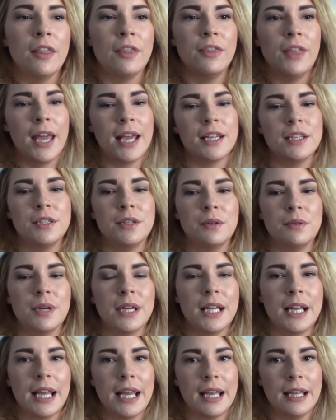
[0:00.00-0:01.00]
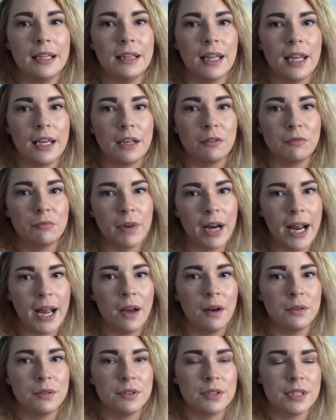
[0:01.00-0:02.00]
They do it in like
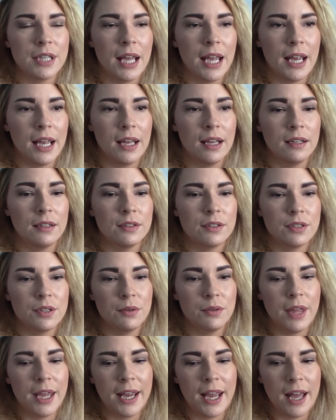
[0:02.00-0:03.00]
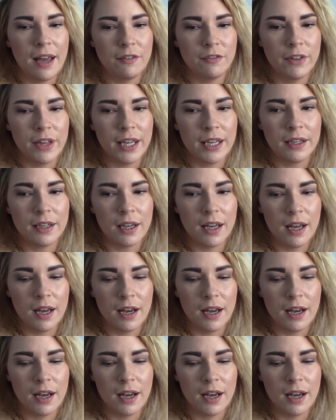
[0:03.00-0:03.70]
rounds, and so they have like